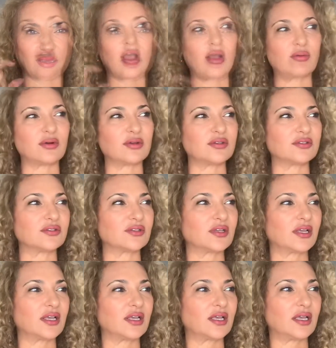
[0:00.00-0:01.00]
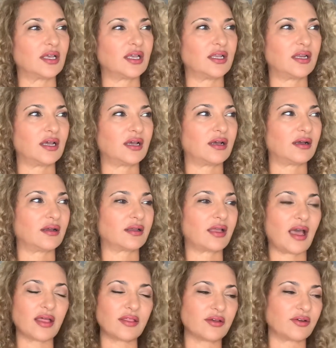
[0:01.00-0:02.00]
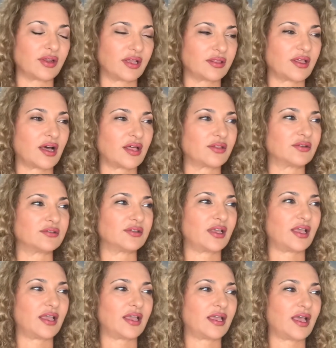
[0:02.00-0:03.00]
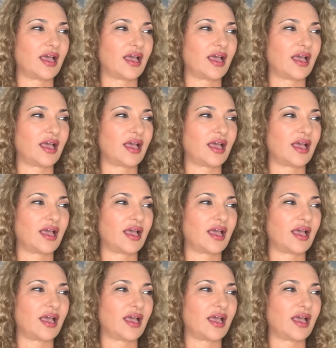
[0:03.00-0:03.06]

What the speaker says: I was in a gathering the other day,